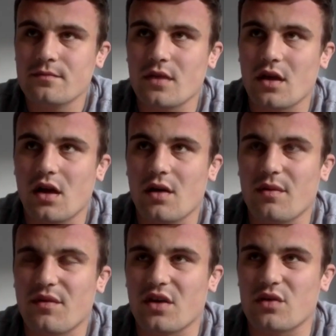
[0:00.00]
I
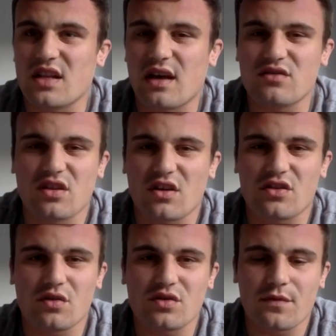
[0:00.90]
think I was allowed to like do
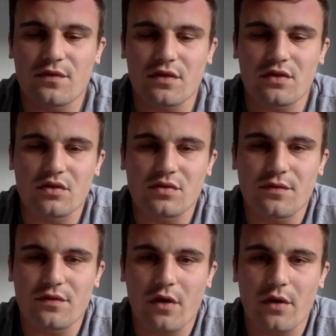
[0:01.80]
some
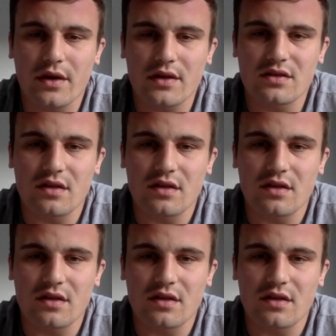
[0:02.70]
throwing and stuff